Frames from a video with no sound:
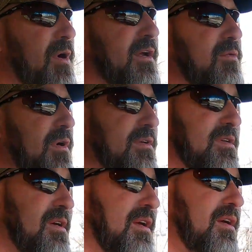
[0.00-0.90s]
Mike
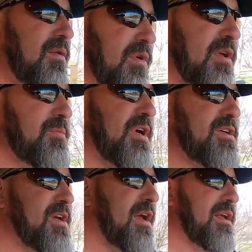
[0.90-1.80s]
was. Really
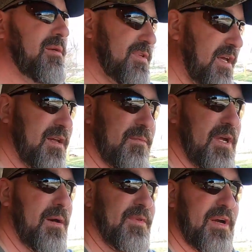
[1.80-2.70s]
appreciated him taking
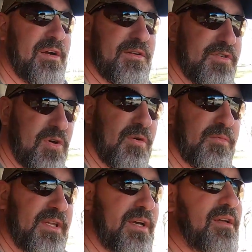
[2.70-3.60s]
me up there and showing
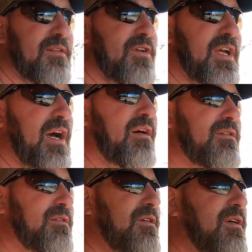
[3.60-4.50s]
me that lookout
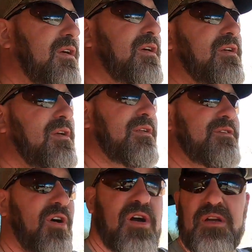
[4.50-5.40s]
and
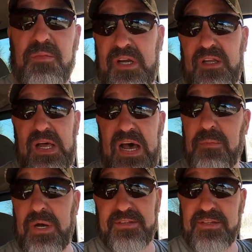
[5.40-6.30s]
talking to me a lot
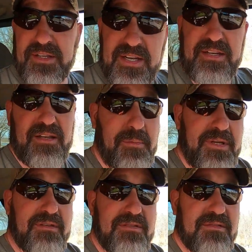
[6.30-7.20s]
about the lake. I
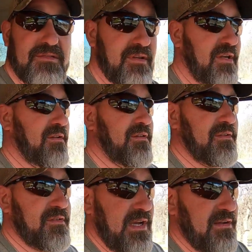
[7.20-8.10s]
mean, there's, you know,
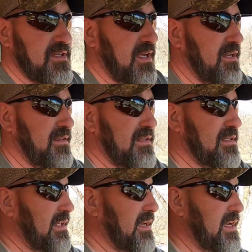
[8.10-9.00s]
it sounds like
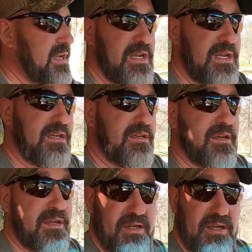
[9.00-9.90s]
this lake,
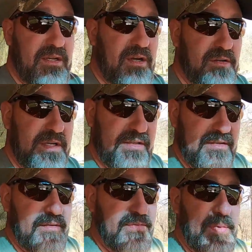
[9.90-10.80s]
and I'll get
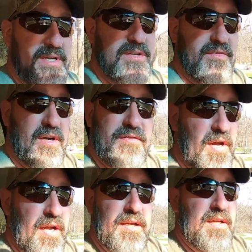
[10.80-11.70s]
the information to
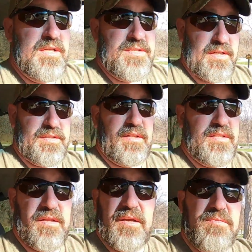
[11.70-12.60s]
verify, sounds like
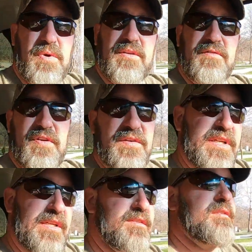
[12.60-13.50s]
this lake was built in the
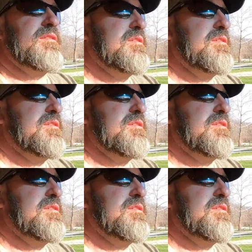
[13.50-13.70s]
50s